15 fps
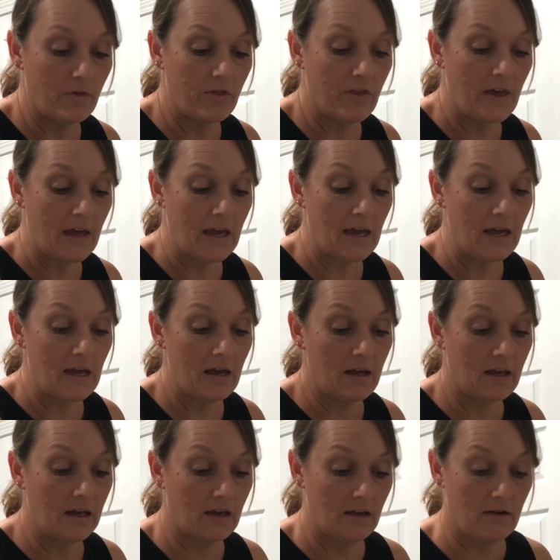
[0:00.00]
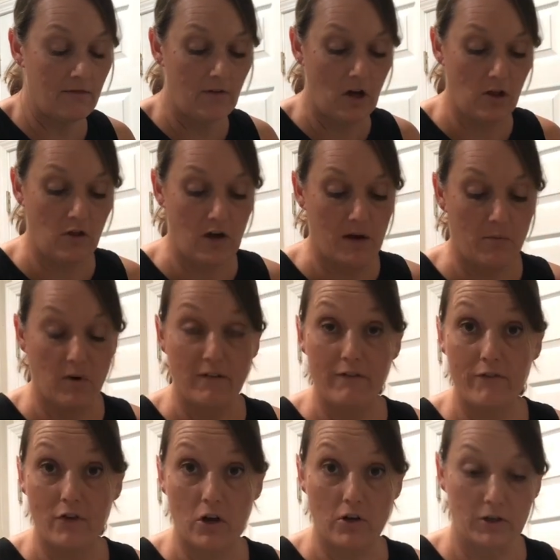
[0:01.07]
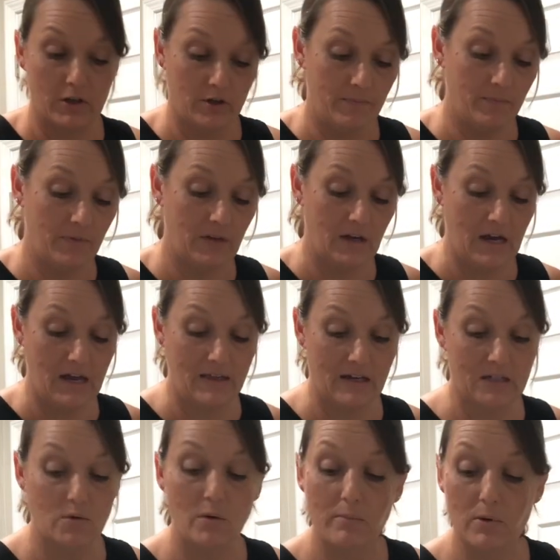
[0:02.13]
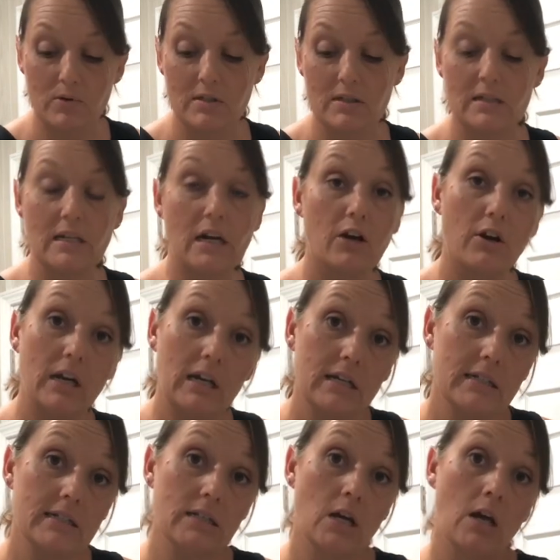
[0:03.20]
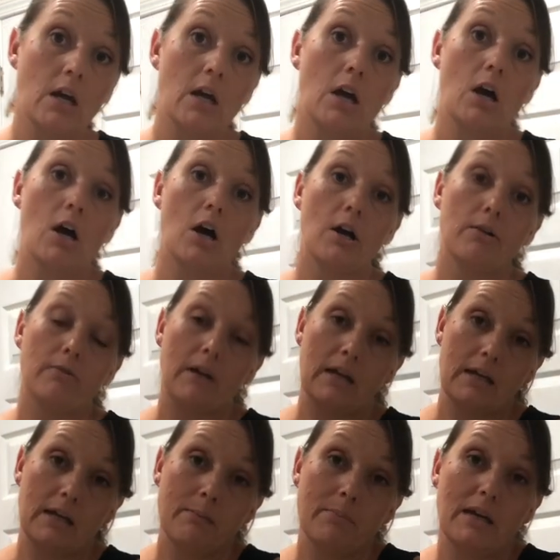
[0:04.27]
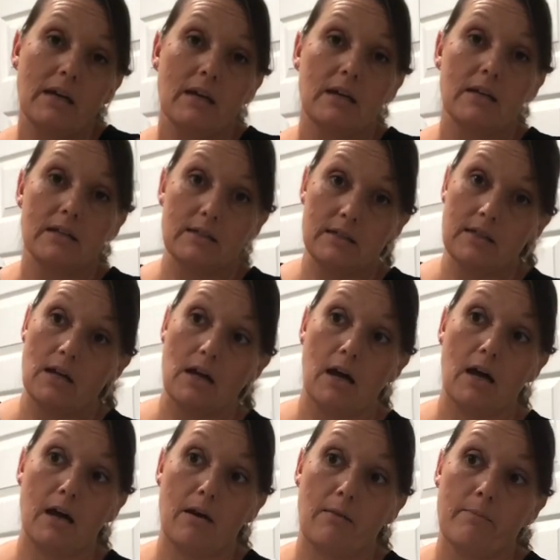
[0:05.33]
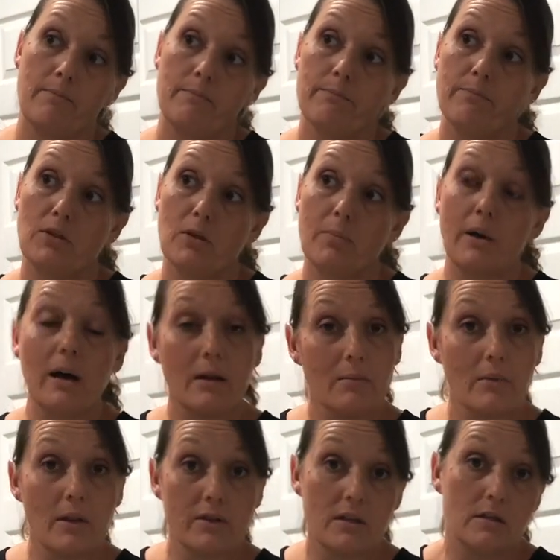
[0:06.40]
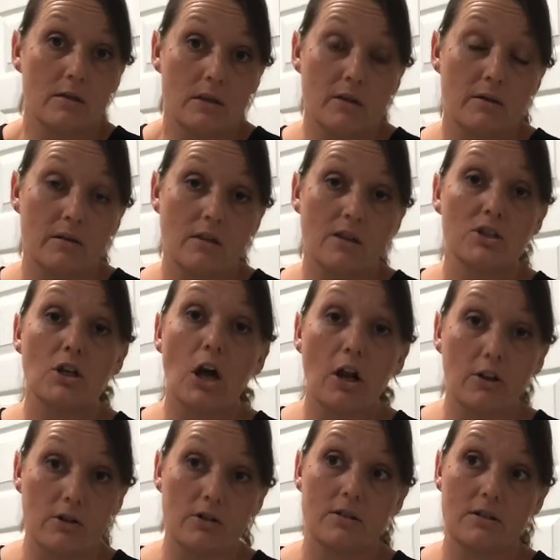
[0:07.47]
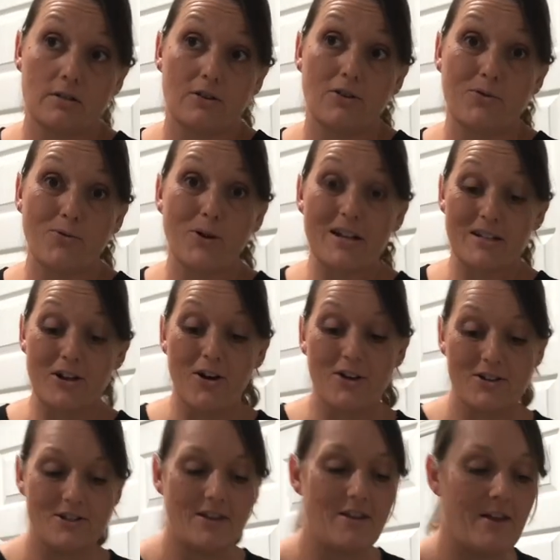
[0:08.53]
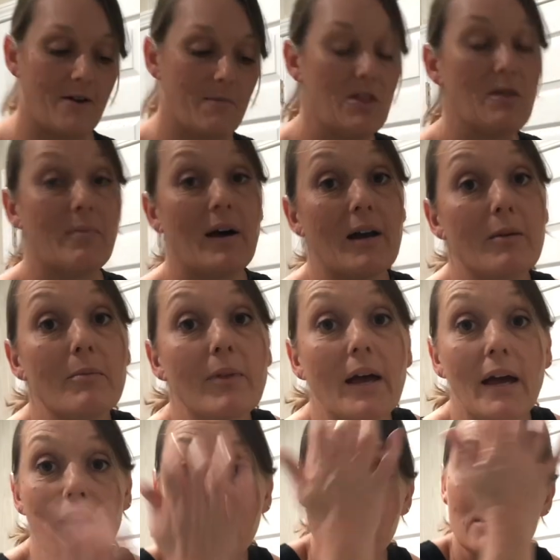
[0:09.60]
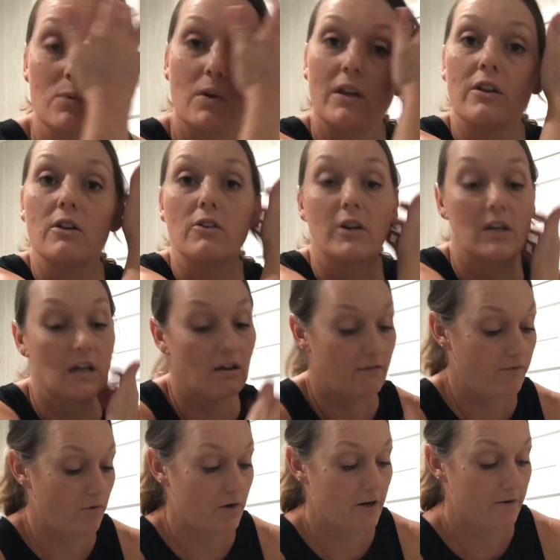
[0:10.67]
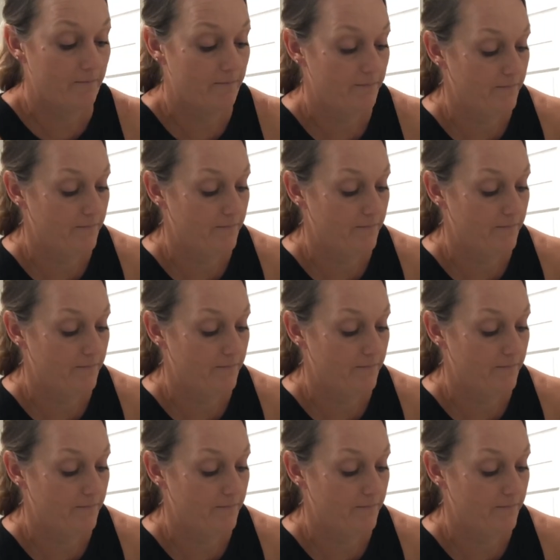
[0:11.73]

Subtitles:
They give a lot more volume, and that's what most dairies are running, because the dollars are what talks to them, and the bottom line is what they're looking for.